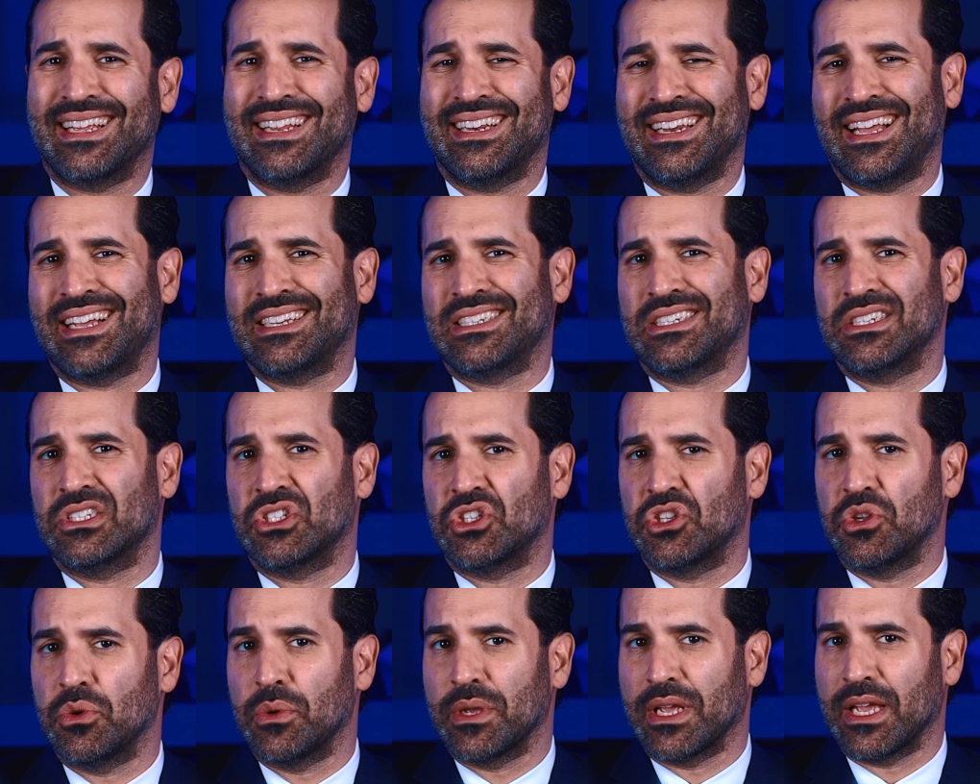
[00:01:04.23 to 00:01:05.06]
not just
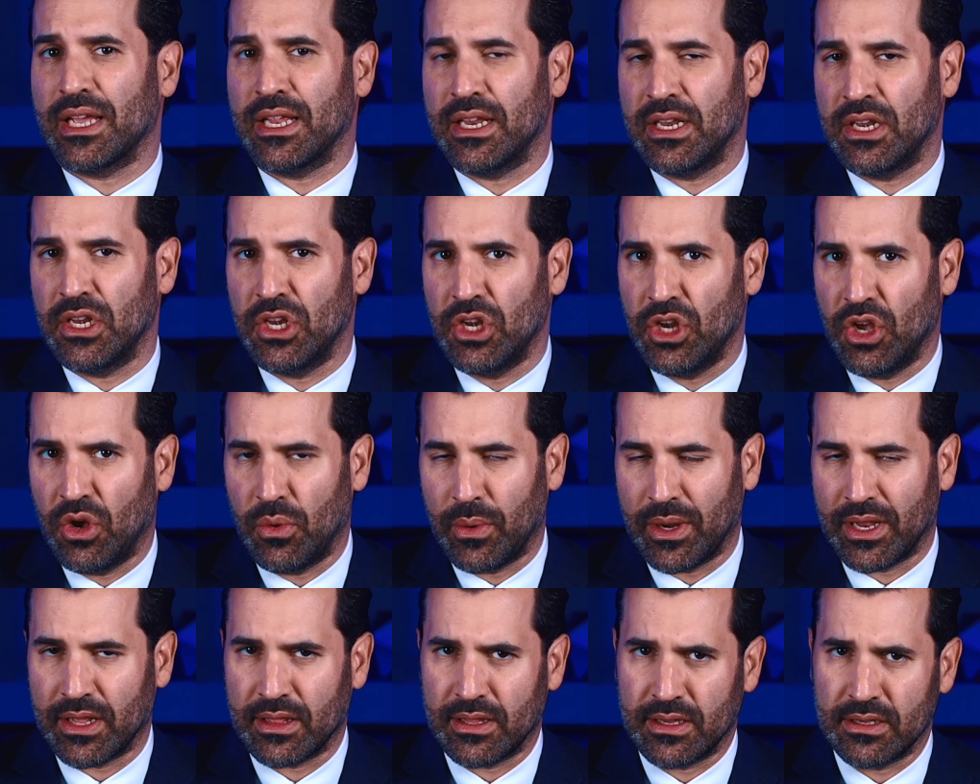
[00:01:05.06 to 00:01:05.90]
doing it
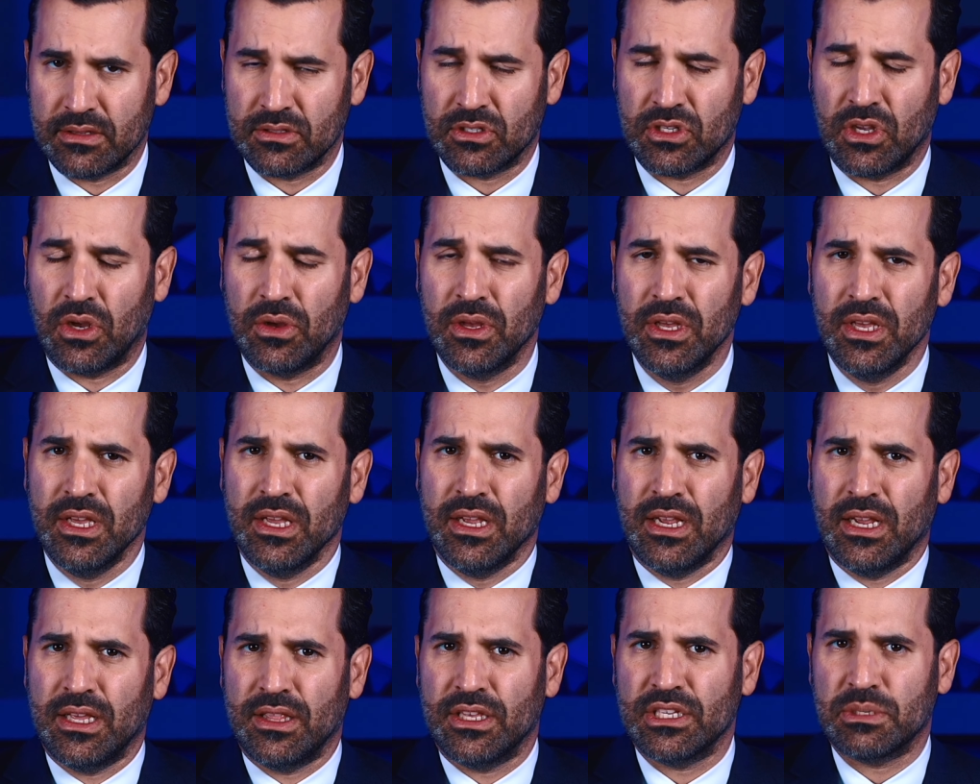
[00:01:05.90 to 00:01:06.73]
knowingly. So
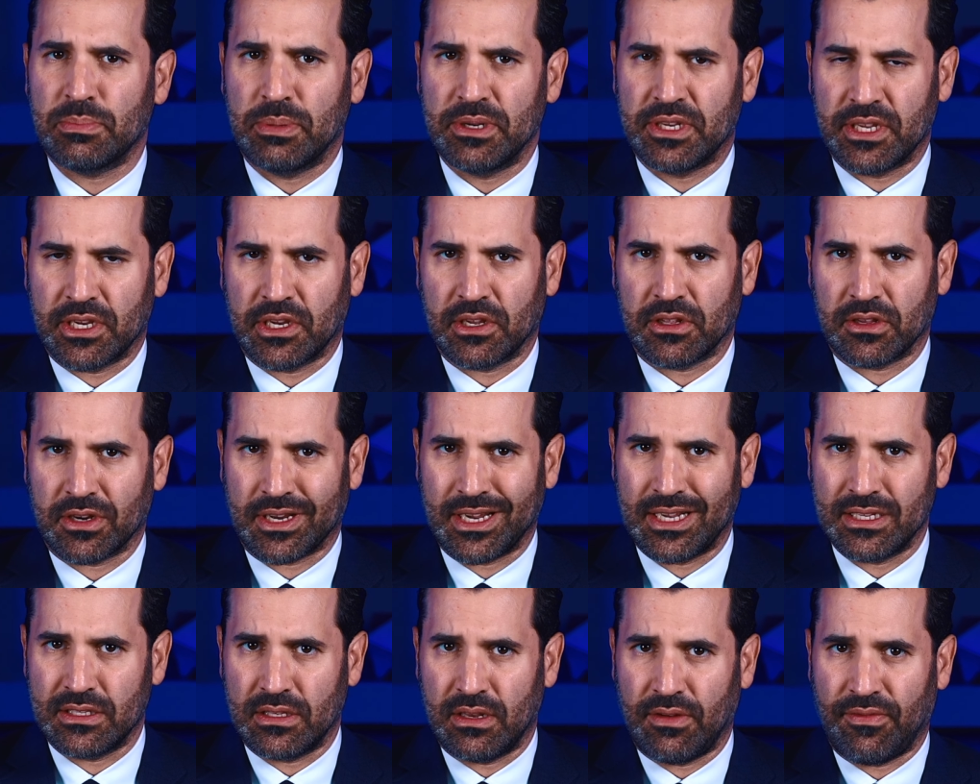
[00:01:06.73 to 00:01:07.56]
in this particular
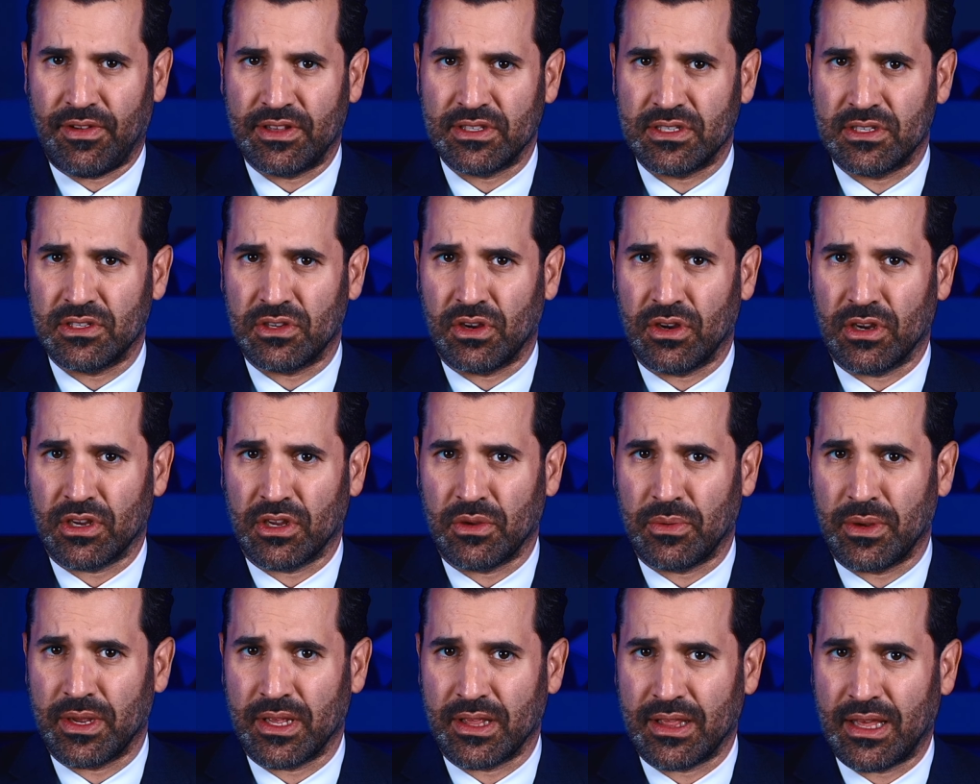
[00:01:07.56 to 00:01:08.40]
case, the defense is
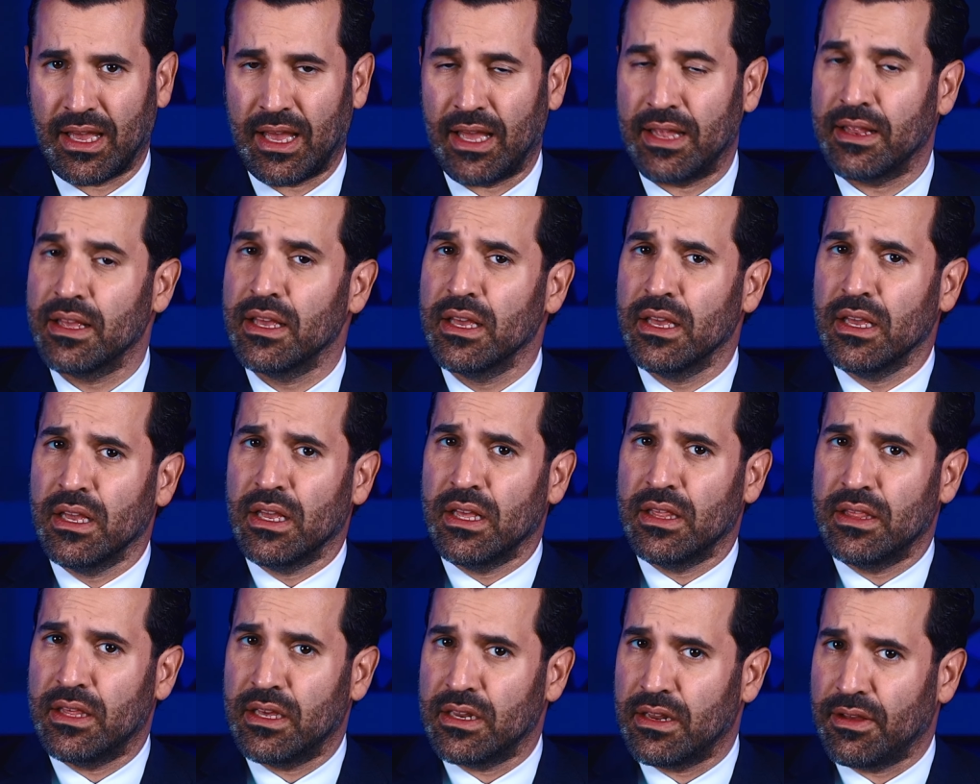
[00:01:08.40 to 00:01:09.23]
arguing that
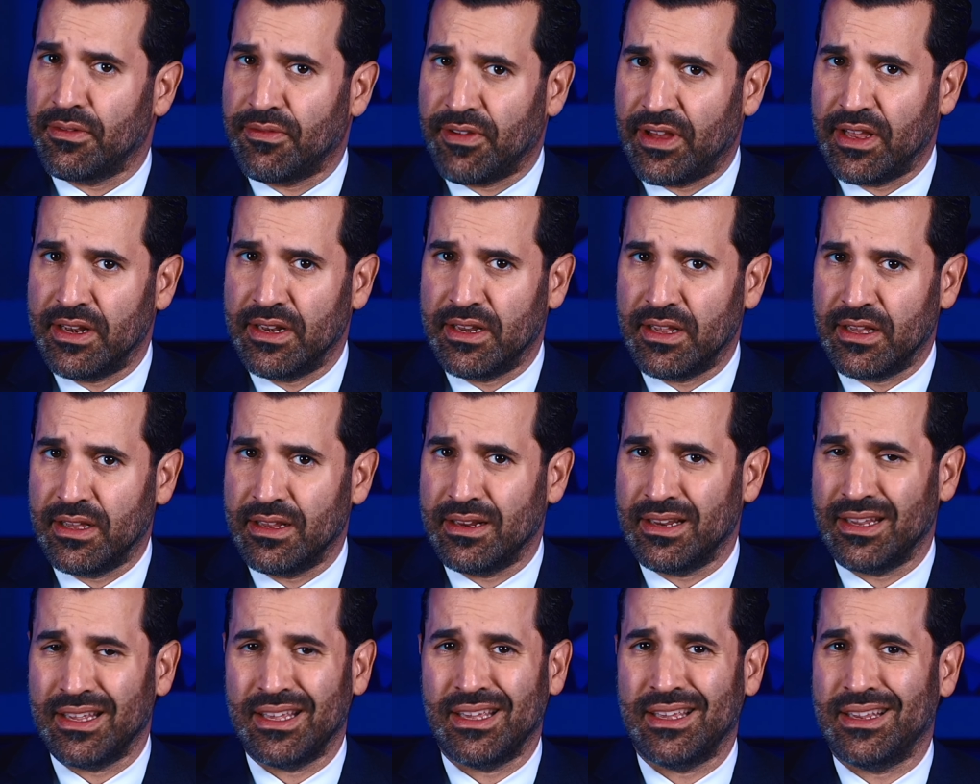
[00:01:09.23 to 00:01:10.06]
the defendant
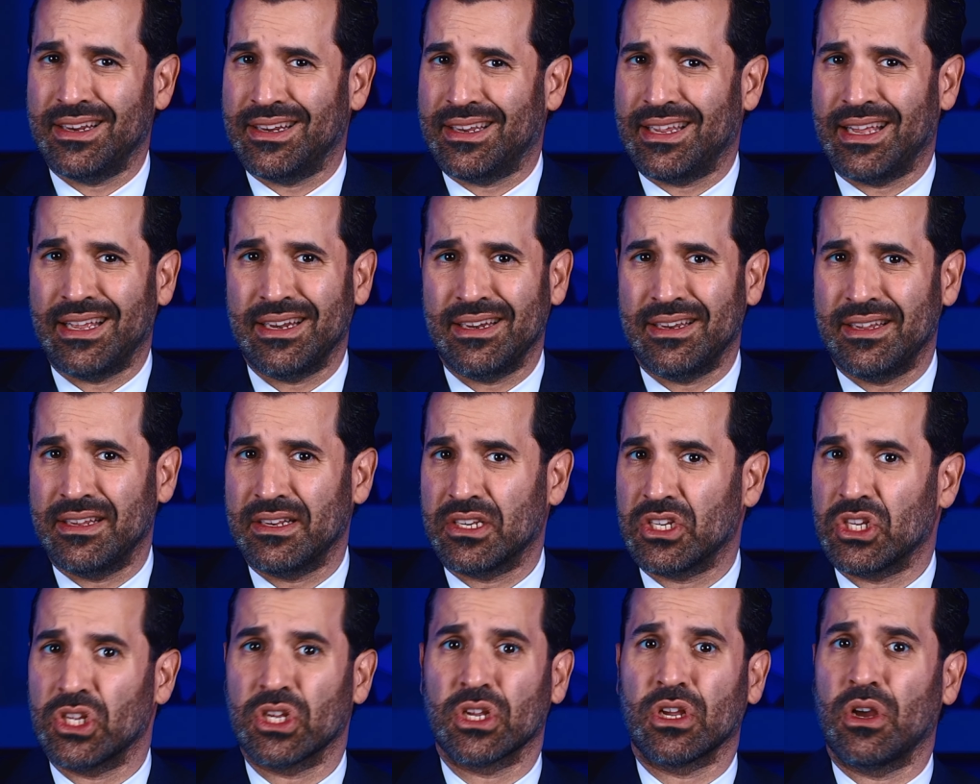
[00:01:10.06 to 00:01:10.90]
intended
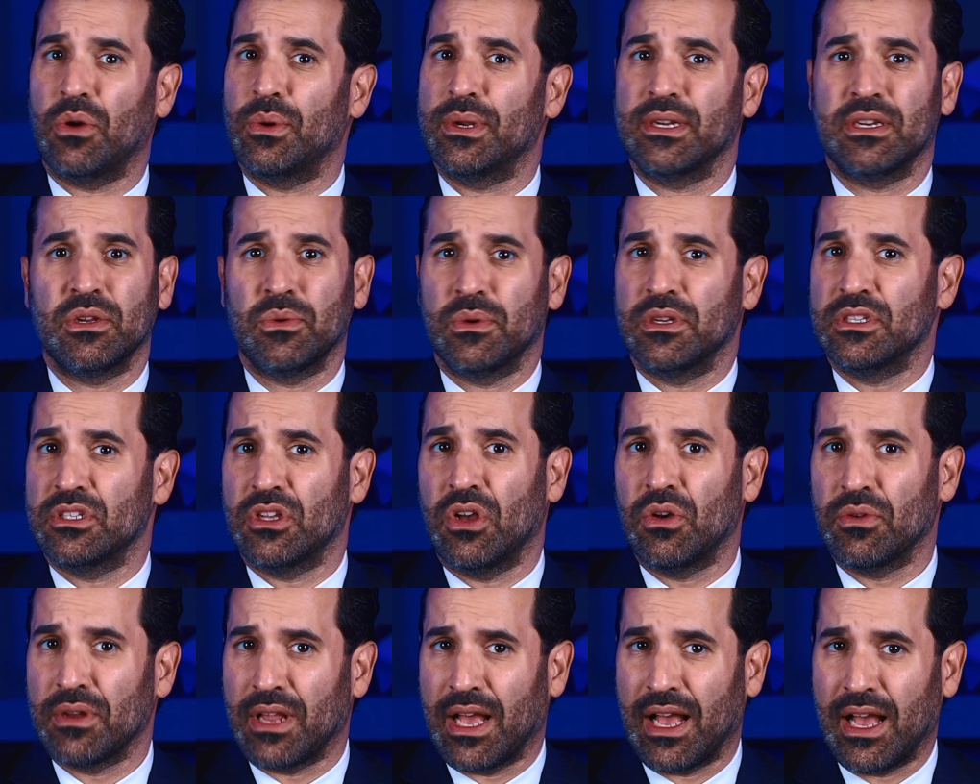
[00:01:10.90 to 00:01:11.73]
to go into his
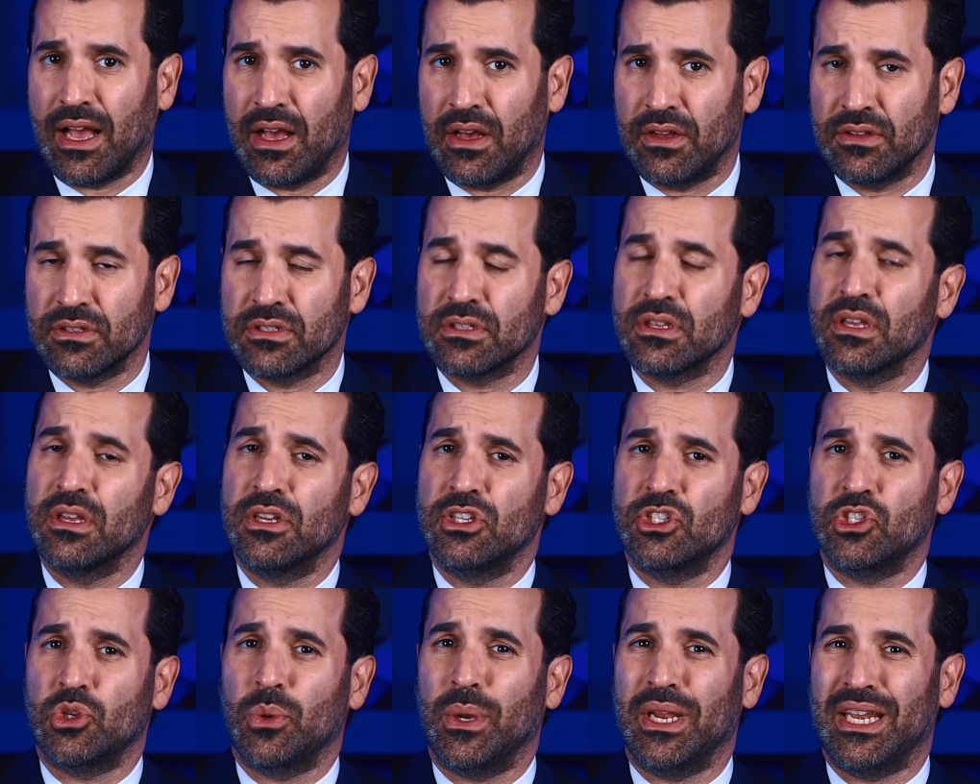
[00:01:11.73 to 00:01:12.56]
own house,
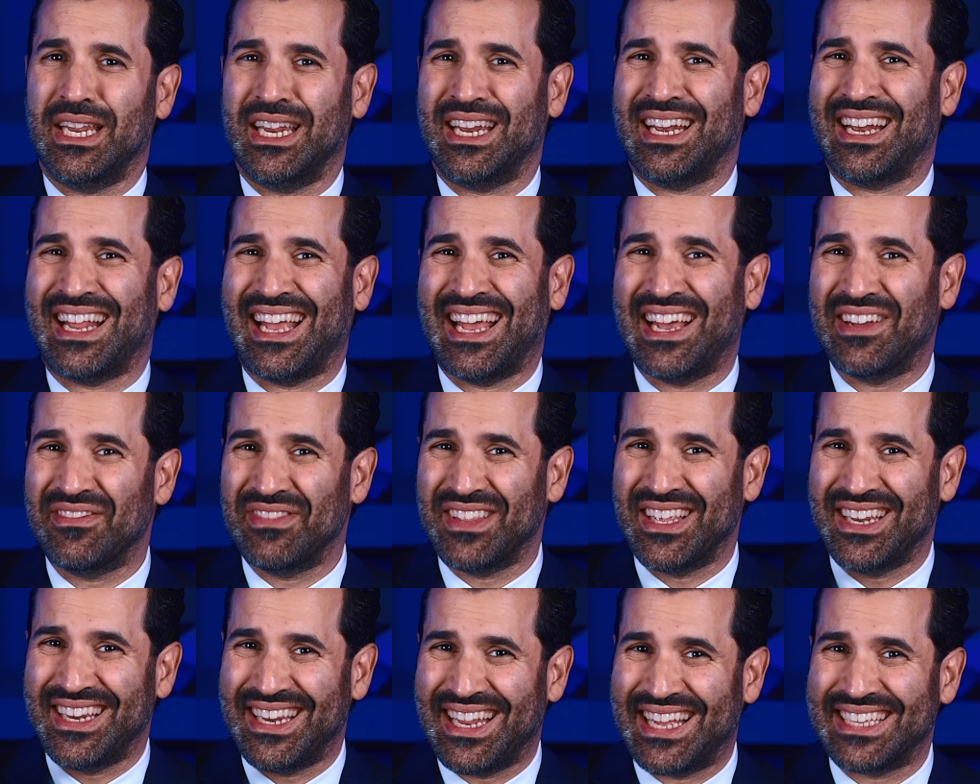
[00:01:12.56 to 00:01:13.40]
so he didn't have the
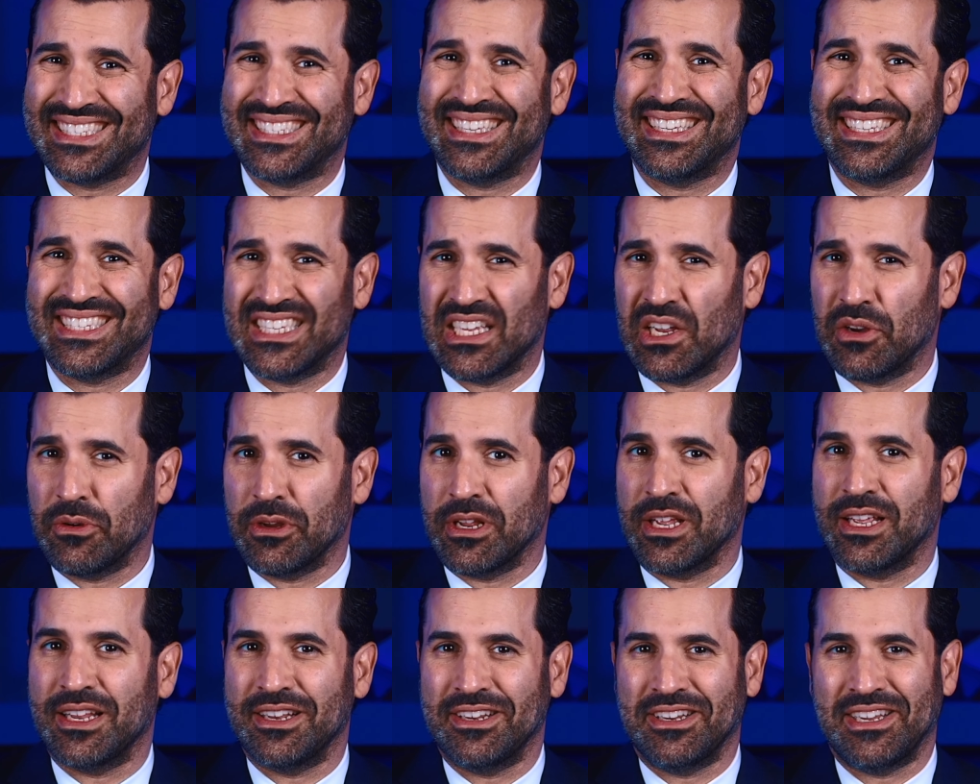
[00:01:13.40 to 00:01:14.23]
necessary
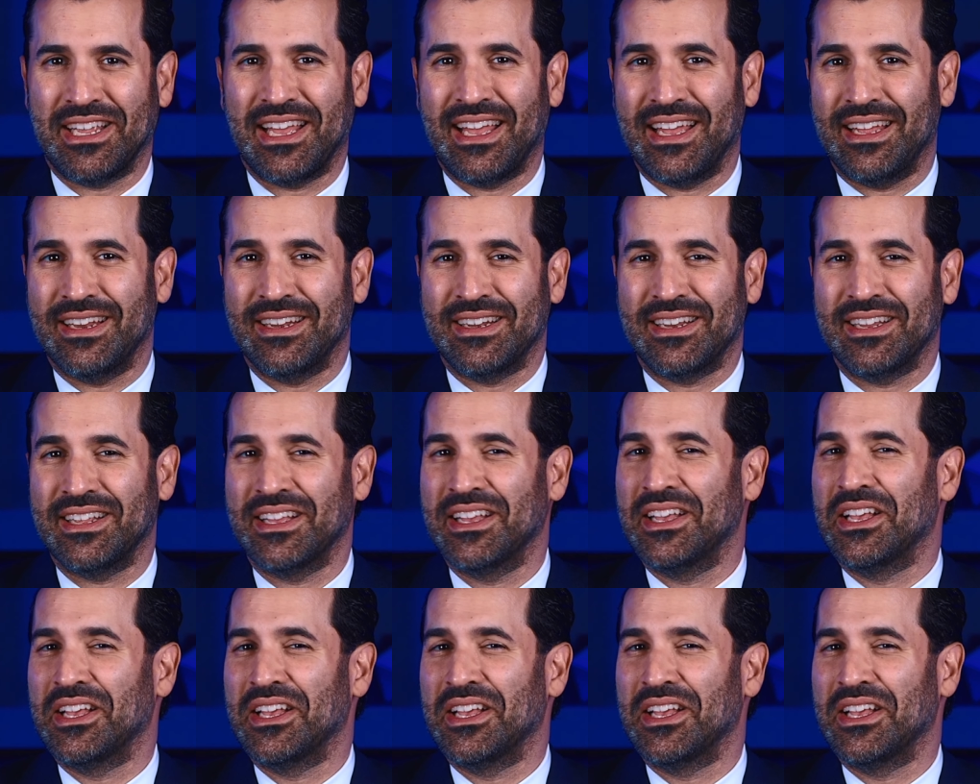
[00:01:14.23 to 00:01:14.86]
intent,